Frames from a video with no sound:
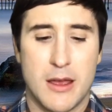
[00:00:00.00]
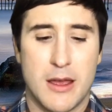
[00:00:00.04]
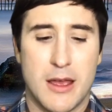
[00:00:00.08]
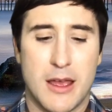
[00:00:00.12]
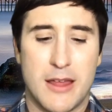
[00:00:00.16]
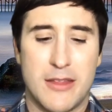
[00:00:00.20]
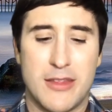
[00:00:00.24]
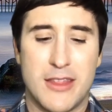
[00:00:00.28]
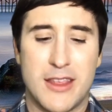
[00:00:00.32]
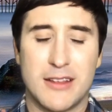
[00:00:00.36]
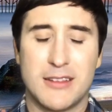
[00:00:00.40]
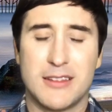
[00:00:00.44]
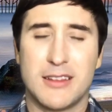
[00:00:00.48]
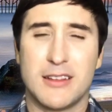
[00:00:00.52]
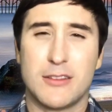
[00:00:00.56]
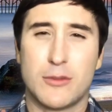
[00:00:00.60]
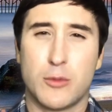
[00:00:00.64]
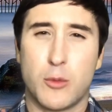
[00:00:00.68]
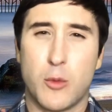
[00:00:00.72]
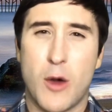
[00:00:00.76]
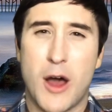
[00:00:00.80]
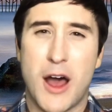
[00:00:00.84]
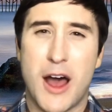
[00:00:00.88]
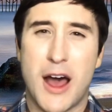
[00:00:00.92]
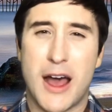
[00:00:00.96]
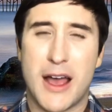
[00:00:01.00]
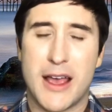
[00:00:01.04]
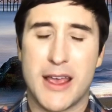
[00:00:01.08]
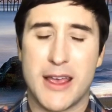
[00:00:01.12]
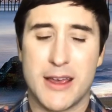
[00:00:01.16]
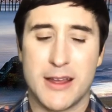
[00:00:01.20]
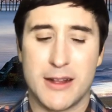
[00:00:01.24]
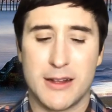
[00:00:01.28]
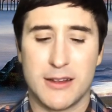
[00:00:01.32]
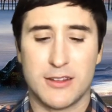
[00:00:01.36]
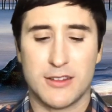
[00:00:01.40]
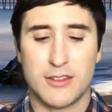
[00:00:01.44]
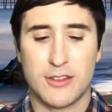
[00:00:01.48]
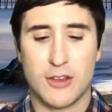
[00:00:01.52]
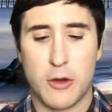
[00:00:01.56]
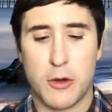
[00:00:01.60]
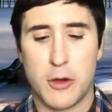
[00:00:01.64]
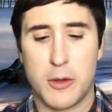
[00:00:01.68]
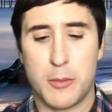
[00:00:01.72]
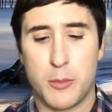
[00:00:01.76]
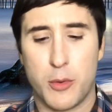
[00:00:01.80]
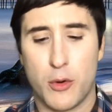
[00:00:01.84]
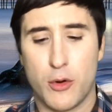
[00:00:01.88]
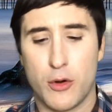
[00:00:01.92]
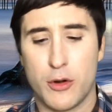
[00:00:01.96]
And this is why it is so
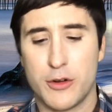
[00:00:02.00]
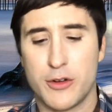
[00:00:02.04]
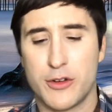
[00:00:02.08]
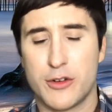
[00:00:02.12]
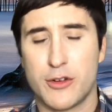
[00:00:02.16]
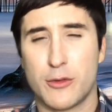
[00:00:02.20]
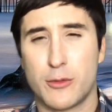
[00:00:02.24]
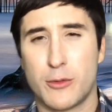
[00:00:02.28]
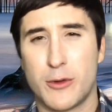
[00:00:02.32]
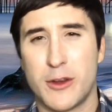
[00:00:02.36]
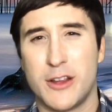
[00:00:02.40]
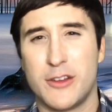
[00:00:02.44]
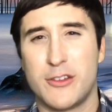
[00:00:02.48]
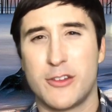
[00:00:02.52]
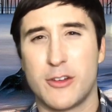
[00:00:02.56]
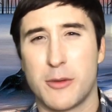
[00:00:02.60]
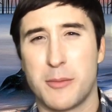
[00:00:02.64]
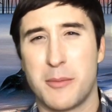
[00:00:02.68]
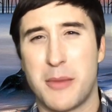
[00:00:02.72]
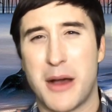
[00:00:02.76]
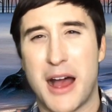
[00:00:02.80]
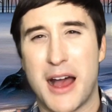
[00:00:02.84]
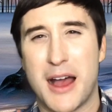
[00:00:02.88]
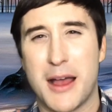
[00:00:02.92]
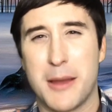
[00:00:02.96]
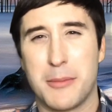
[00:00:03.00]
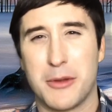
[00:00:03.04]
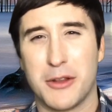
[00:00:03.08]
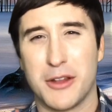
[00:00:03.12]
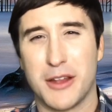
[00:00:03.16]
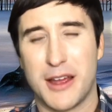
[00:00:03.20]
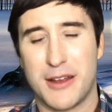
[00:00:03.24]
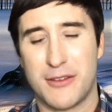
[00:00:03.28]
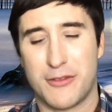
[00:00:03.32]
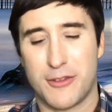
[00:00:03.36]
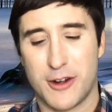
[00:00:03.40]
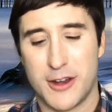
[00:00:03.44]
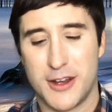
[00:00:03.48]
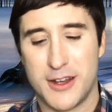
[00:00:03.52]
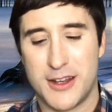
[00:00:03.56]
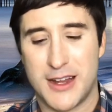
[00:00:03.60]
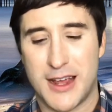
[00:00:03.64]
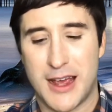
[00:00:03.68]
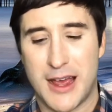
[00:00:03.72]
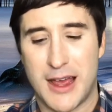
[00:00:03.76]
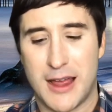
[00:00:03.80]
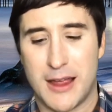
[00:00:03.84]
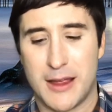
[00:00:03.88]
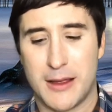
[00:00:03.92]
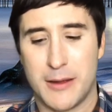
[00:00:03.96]
important to read your Bible every
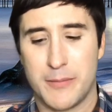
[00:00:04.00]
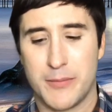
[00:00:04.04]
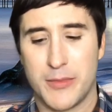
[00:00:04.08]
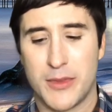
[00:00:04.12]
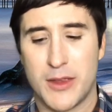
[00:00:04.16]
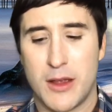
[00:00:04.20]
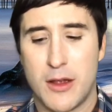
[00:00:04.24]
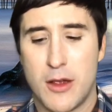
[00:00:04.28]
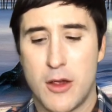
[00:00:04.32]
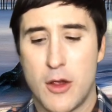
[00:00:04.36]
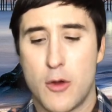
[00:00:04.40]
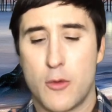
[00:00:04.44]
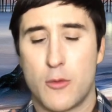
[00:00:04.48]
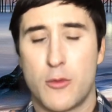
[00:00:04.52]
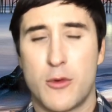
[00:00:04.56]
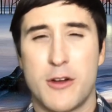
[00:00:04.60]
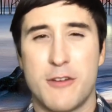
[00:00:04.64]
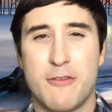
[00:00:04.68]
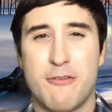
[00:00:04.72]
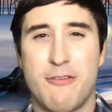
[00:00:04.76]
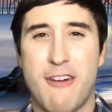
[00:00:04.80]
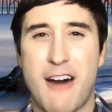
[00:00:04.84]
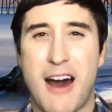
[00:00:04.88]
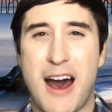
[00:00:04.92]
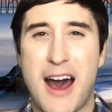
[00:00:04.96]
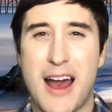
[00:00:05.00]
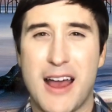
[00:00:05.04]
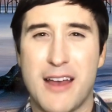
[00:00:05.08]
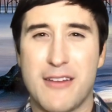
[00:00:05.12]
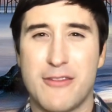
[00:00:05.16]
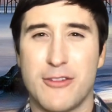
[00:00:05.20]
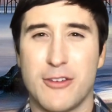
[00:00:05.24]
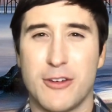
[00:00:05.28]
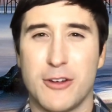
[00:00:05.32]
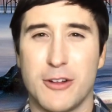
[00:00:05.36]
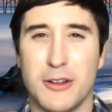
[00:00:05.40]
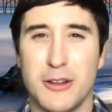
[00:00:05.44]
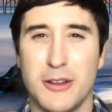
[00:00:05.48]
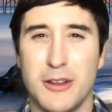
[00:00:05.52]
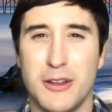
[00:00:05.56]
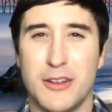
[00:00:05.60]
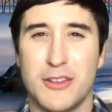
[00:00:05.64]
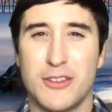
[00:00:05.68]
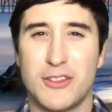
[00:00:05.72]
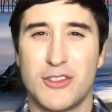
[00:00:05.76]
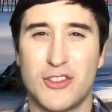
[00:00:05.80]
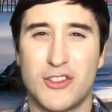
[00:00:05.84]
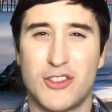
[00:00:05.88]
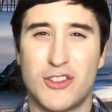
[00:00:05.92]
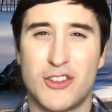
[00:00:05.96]
day. Revival
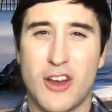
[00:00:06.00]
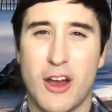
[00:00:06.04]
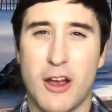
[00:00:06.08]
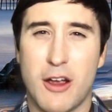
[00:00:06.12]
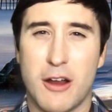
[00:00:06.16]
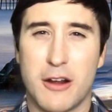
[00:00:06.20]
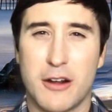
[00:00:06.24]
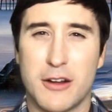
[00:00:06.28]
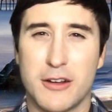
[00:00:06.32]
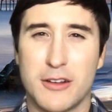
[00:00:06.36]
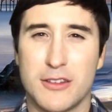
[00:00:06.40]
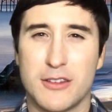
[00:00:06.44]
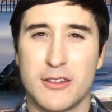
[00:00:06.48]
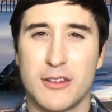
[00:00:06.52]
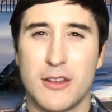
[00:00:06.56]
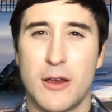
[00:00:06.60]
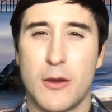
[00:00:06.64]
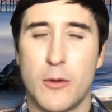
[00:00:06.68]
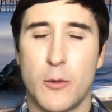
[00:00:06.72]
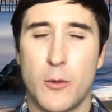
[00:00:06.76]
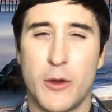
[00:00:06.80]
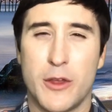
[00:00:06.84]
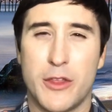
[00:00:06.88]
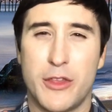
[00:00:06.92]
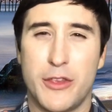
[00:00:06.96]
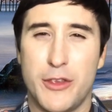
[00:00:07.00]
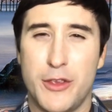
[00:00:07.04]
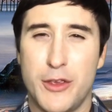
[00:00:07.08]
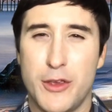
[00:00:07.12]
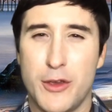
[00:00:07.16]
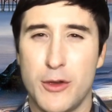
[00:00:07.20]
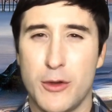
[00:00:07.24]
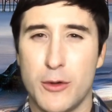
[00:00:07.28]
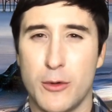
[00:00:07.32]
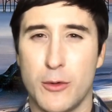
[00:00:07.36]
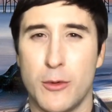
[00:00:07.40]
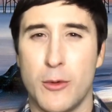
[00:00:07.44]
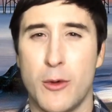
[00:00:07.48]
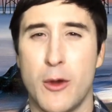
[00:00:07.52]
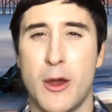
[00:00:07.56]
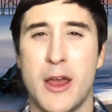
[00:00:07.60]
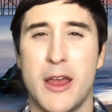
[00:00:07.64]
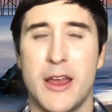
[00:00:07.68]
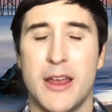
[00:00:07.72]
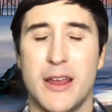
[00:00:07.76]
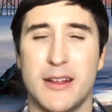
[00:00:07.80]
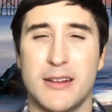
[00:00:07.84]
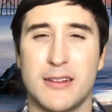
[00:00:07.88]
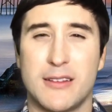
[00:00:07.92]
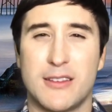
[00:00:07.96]
starts with you.
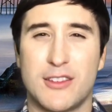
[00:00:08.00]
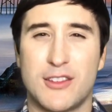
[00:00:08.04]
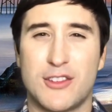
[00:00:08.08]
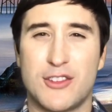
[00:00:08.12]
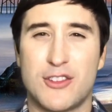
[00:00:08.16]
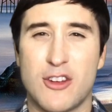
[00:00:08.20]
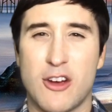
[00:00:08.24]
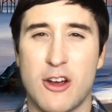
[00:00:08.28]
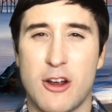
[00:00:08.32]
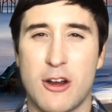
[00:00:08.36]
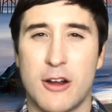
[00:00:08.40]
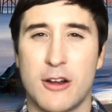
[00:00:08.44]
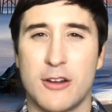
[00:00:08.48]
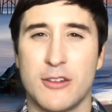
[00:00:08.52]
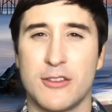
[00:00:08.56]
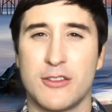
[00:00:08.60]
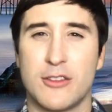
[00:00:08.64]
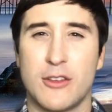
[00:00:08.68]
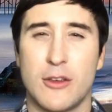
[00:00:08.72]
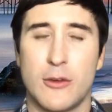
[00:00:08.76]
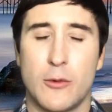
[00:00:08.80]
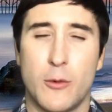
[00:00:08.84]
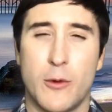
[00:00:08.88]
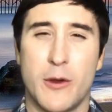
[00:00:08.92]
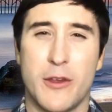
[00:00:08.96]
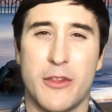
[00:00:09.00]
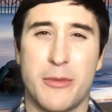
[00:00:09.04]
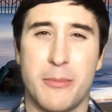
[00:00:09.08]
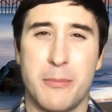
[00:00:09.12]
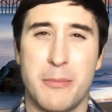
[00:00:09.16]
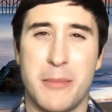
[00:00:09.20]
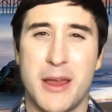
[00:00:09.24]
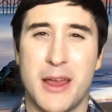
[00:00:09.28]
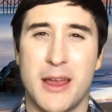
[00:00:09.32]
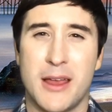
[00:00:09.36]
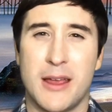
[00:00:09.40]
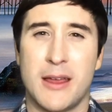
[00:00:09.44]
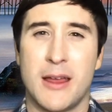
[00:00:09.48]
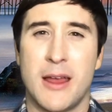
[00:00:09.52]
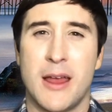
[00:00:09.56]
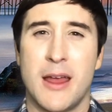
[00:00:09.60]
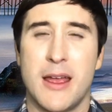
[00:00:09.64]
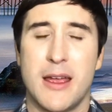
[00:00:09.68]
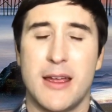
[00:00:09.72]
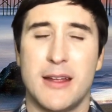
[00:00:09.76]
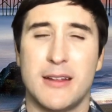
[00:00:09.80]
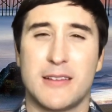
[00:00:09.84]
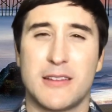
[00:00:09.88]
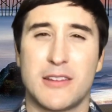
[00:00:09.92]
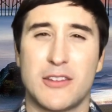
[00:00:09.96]
It starts with me.
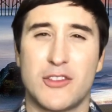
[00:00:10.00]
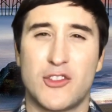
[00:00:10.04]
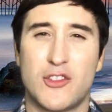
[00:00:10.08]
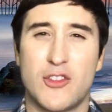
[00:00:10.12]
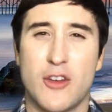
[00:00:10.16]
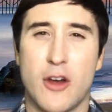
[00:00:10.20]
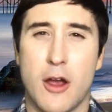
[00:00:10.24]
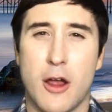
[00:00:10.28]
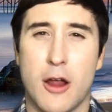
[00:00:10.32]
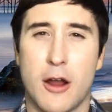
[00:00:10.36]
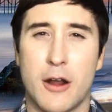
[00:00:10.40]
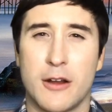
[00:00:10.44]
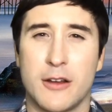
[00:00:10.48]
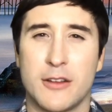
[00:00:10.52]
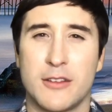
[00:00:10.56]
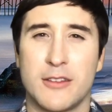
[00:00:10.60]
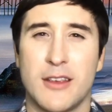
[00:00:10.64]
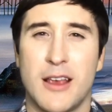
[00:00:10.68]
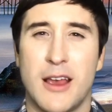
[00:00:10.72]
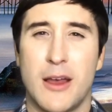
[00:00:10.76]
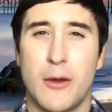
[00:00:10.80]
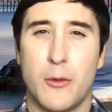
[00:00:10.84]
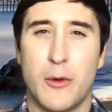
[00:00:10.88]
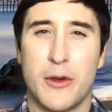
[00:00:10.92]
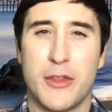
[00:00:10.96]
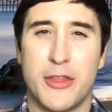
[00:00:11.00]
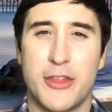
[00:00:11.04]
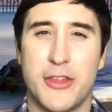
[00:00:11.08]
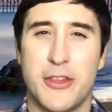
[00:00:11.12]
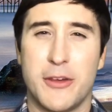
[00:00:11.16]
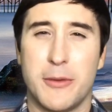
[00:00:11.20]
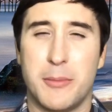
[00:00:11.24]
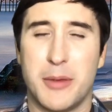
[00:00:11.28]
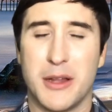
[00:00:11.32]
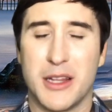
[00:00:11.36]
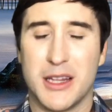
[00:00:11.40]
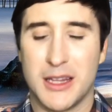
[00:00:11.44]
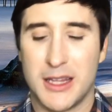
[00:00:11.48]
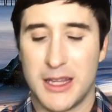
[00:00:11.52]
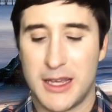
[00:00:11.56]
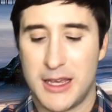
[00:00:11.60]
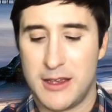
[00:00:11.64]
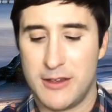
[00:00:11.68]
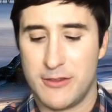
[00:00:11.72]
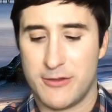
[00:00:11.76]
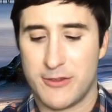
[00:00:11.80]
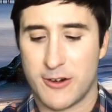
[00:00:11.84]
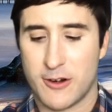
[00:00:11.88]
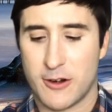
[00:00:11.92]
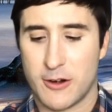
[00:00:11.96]
It starts with the
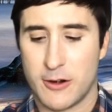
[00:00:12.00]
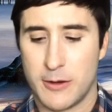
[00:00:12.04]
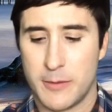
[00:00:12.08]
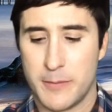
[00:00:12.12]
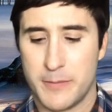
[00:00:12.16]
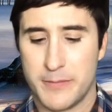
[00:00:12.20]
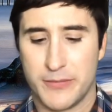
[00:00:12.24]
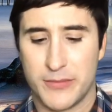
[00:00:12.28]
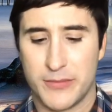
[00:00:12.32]
believer.